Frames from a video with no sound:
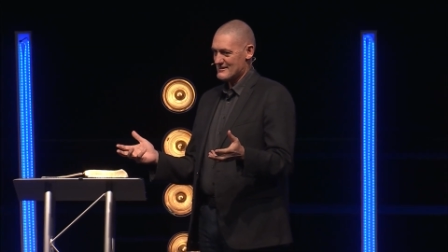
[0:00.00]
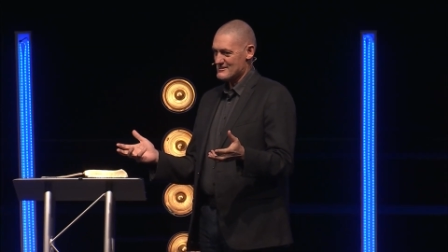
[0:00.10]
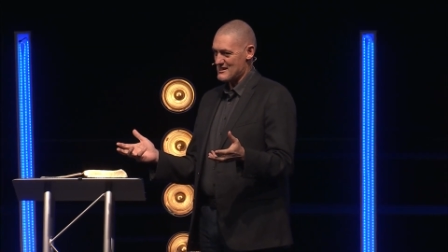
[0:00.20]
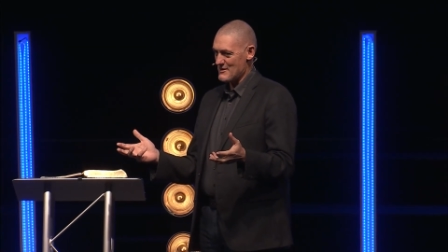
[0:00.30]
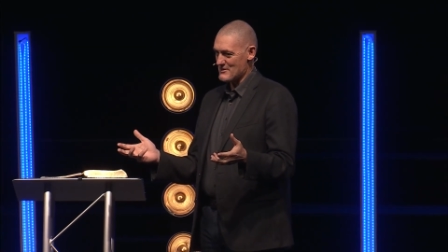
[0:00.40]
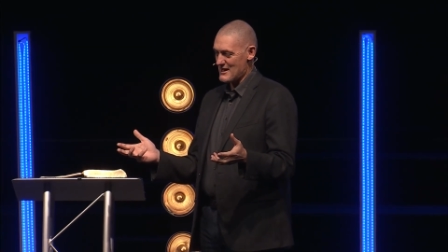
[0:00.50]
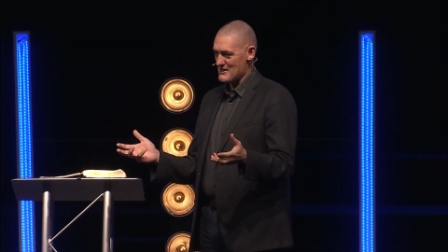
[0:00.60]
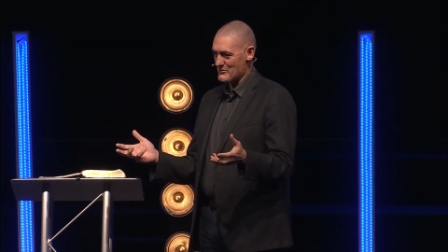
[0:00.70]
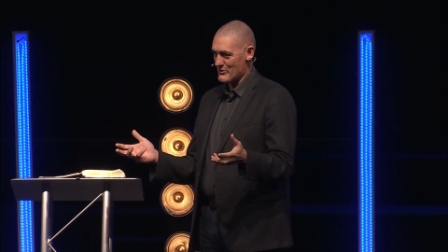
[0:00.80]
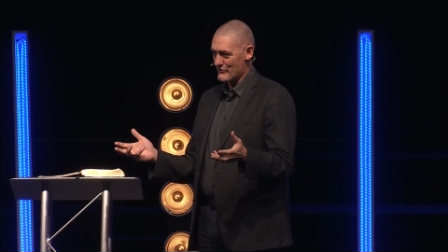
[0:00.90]
Same guy
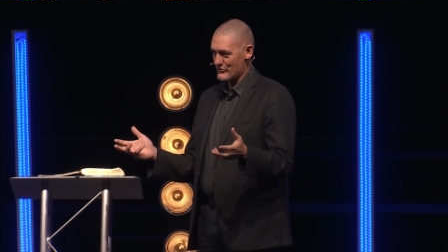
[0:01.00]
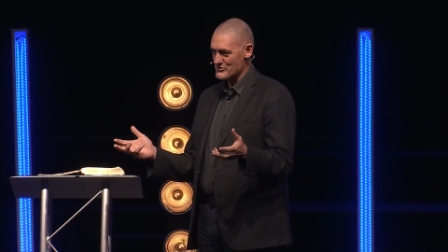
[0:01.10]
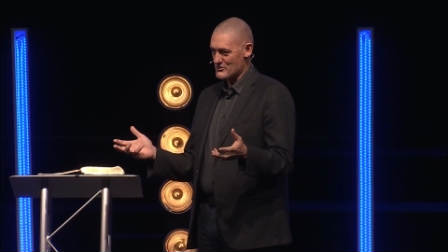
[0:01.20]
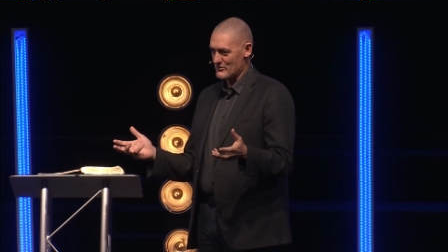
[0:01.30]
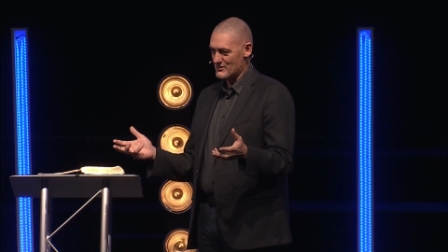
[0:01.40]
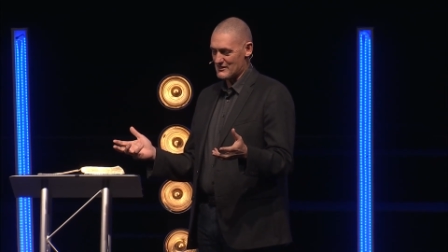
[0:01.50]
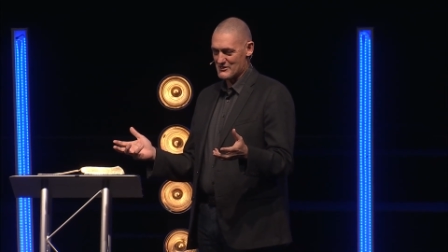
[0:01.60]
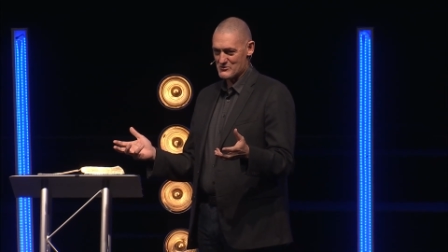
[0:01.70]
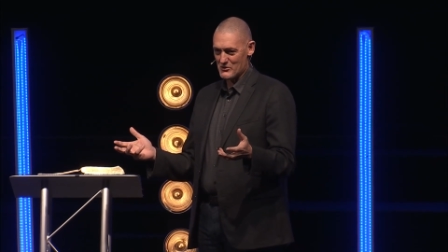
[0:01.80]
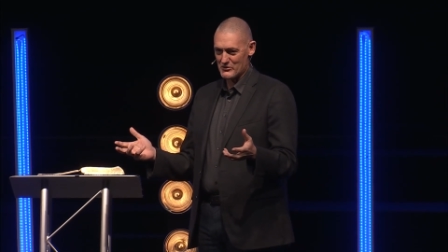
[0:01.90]
that wrote 1
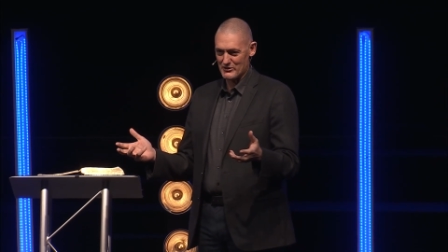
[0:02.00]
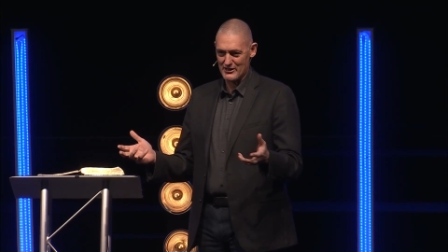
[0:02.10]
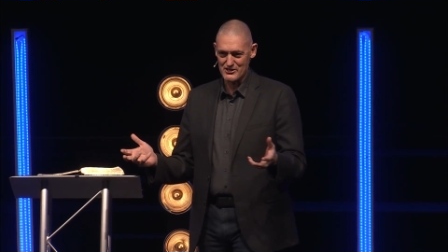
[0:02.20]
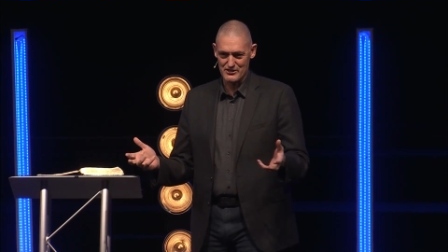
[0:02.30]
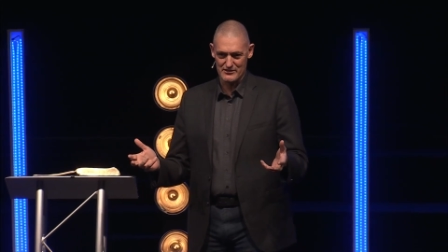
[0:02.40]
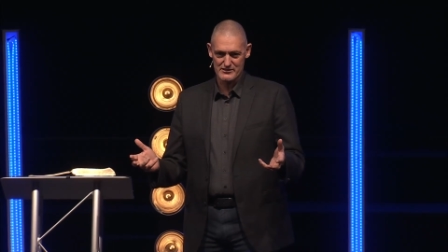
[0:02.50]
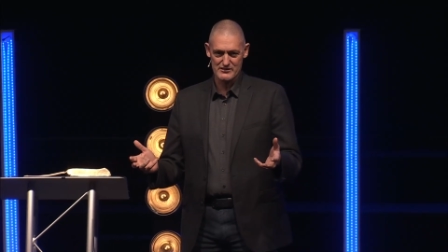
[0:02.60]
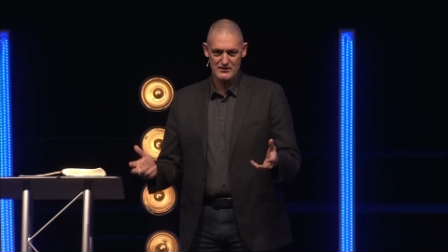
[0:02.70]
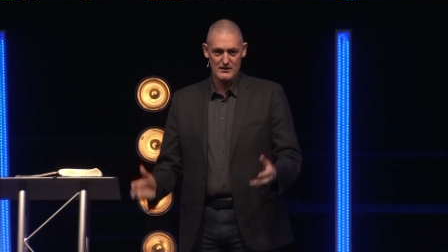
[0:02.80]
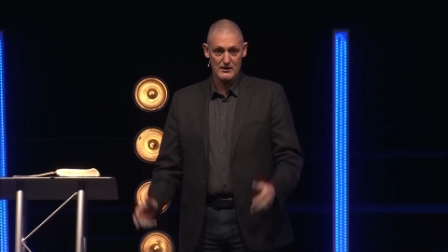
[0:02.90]
Corinthians wrote Galatians.